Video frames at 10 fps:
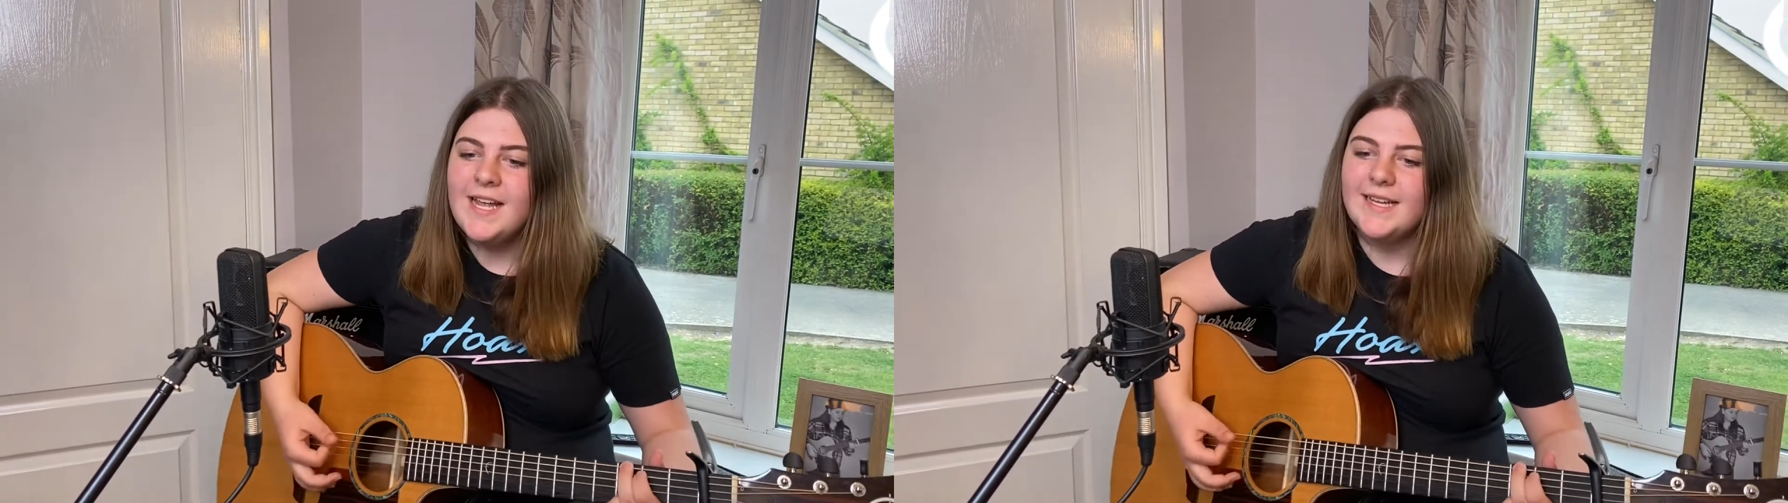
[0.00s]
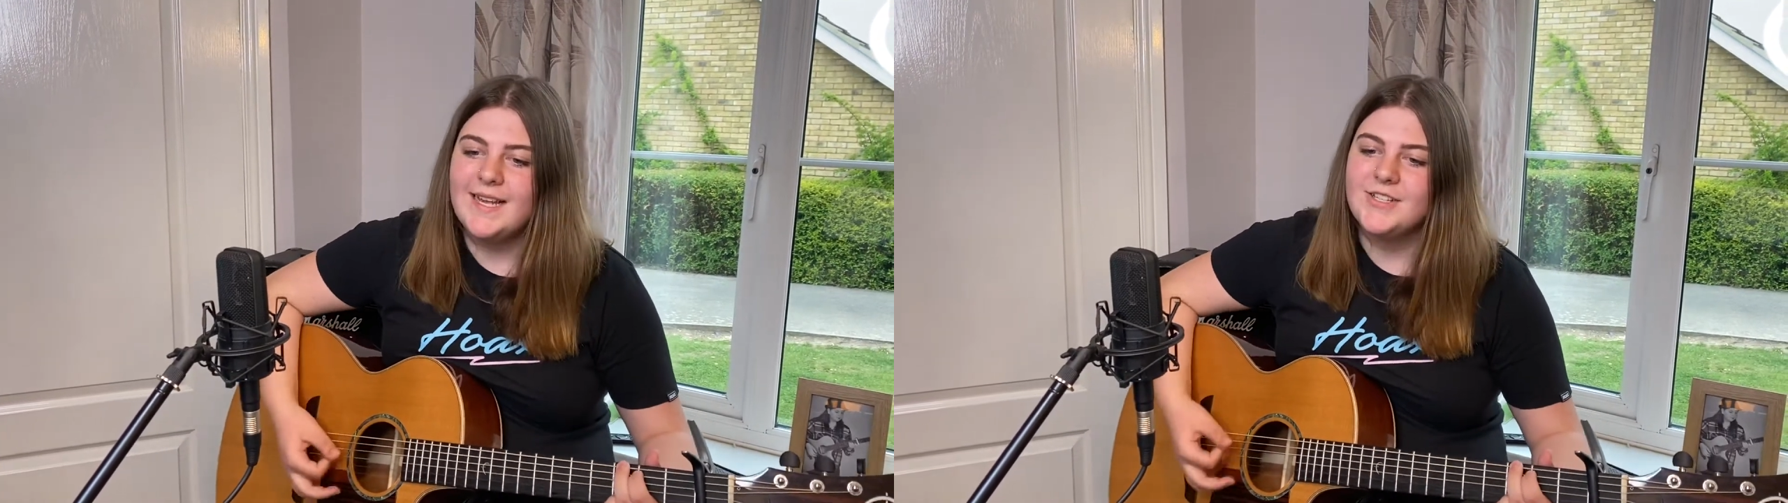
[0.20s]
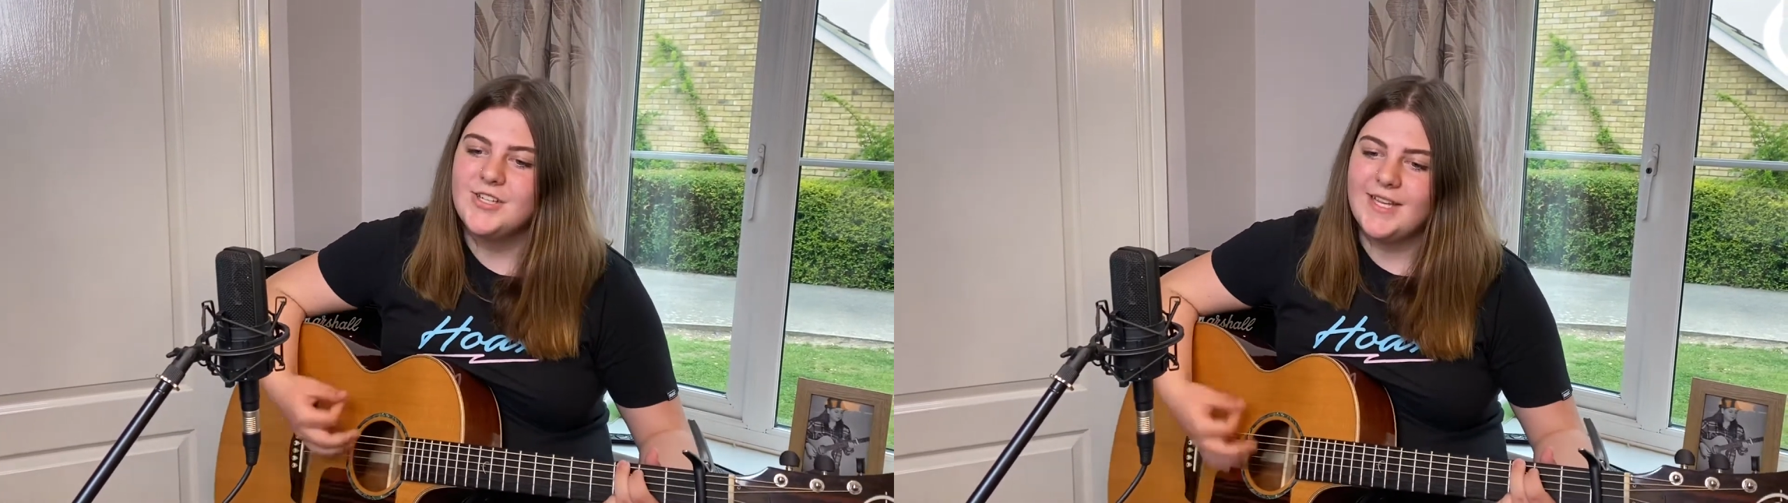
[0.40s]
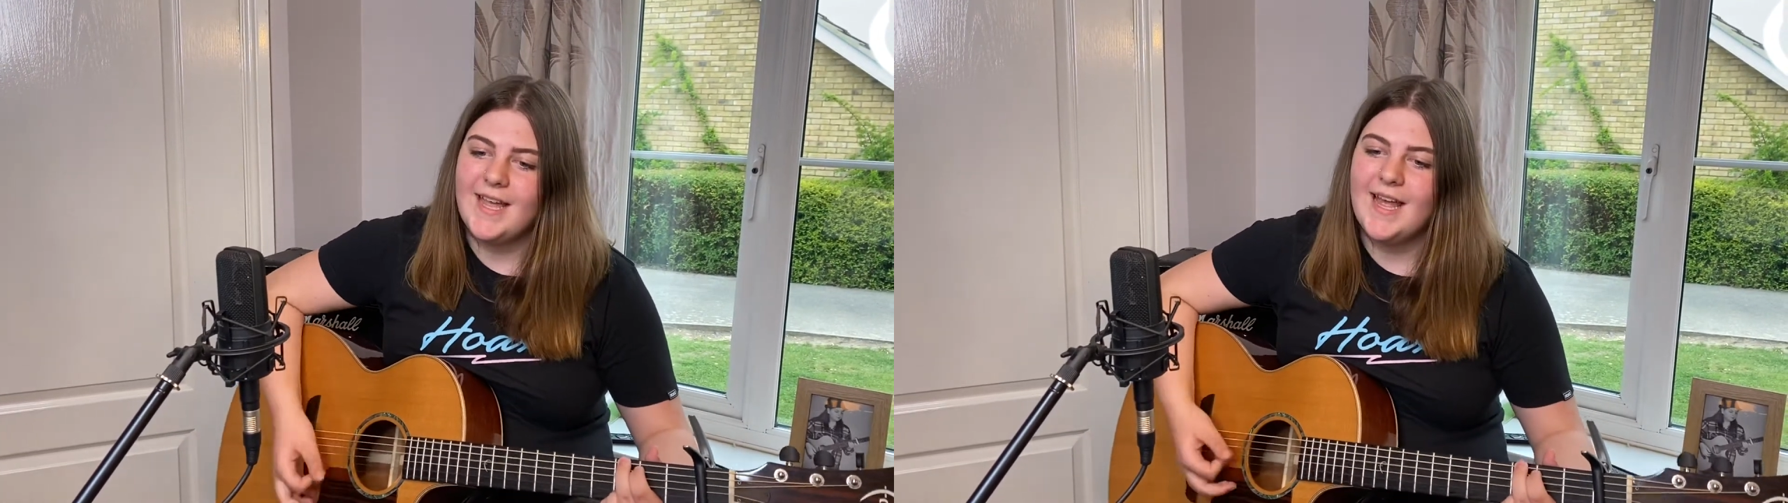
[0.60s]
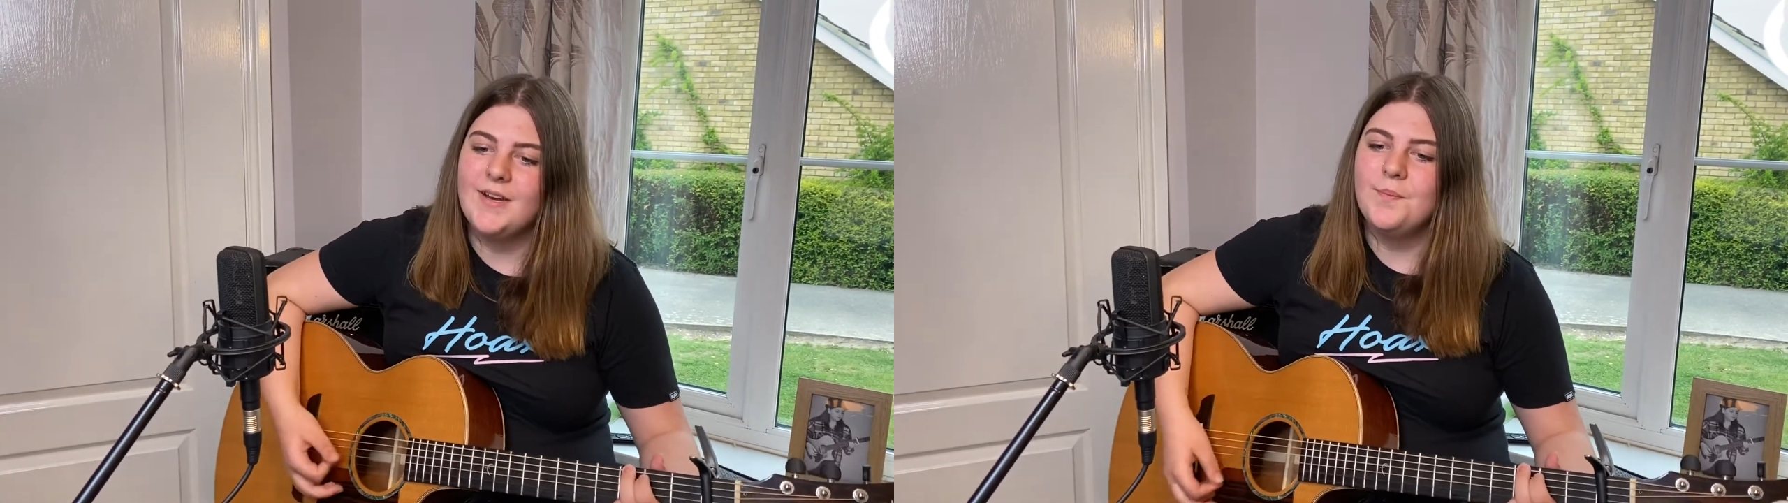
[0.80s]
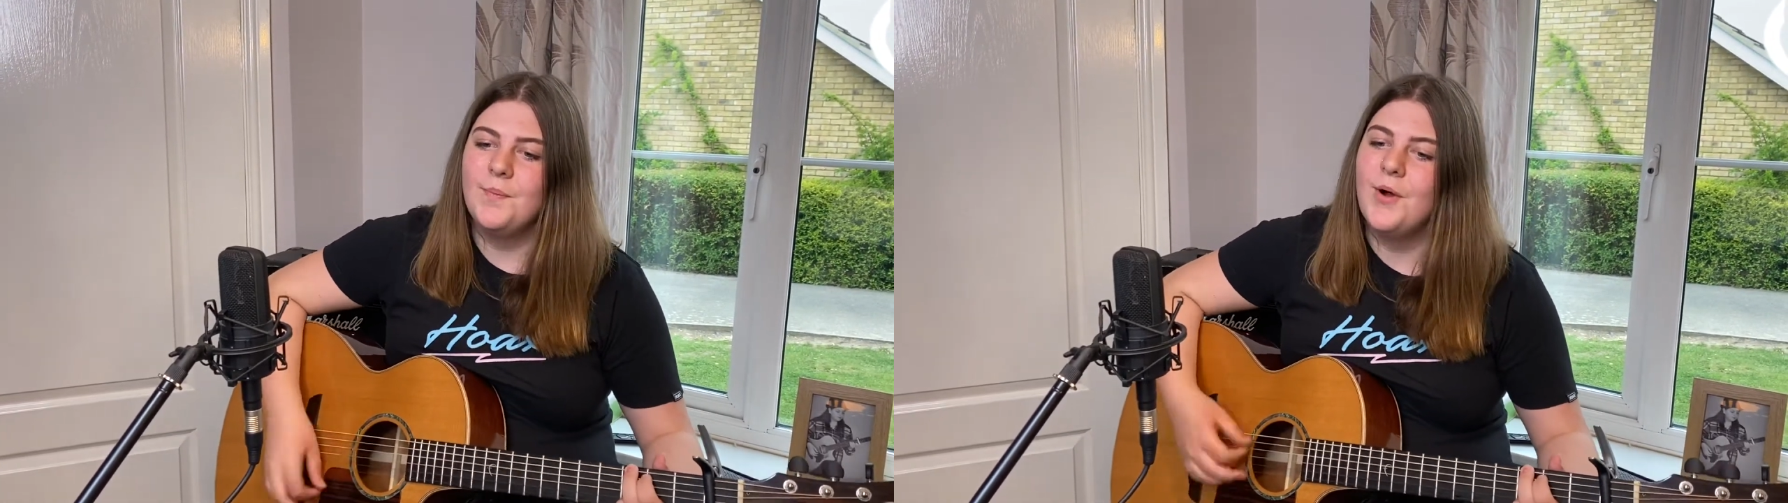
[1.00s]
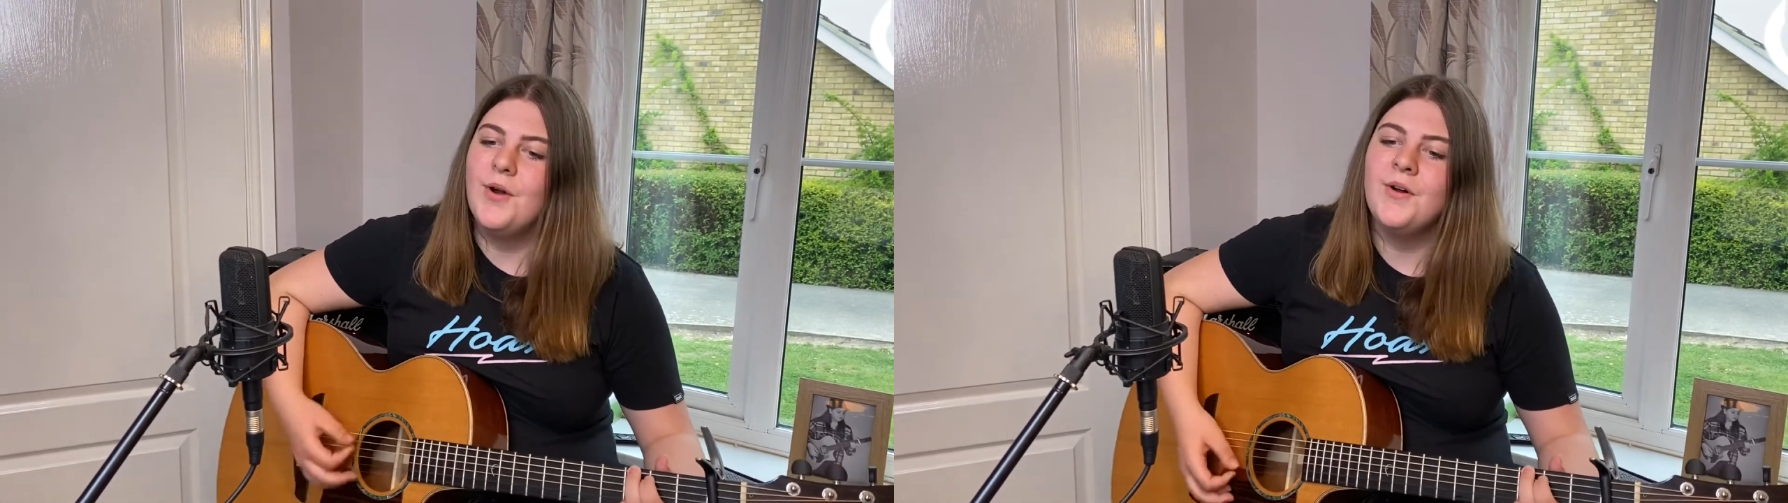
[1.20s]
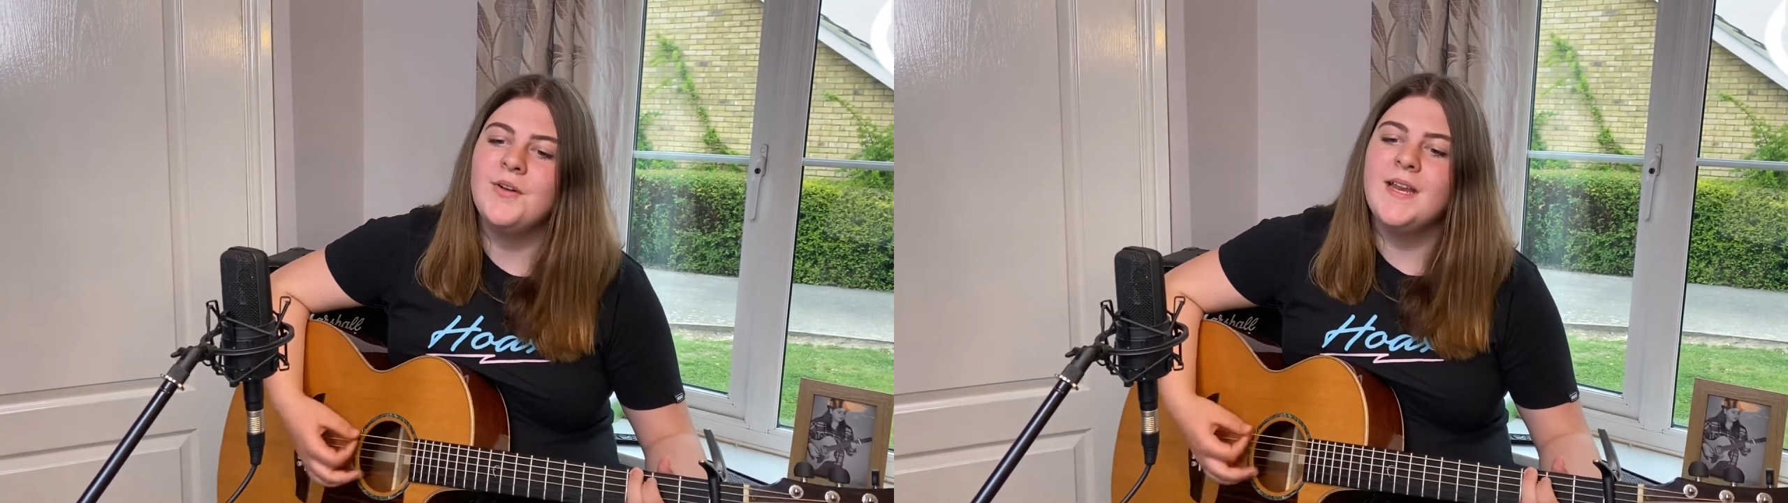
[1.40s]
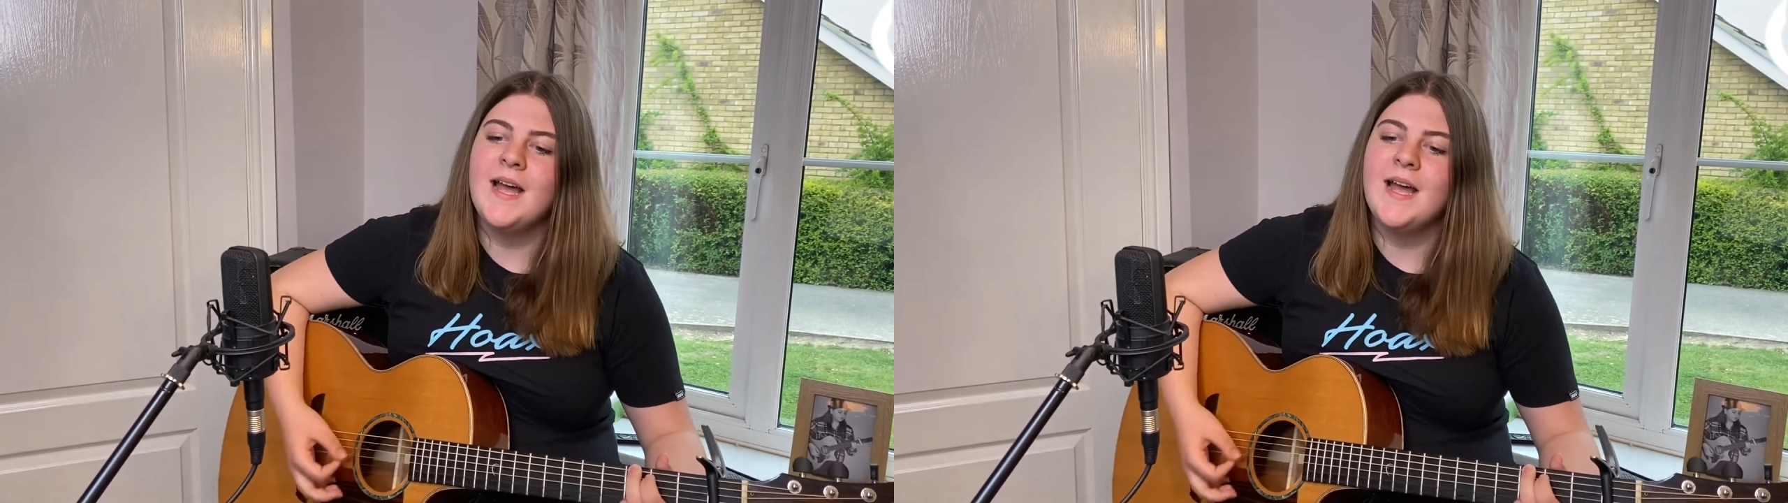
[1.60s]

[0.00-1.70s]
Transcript: Get your cannon bone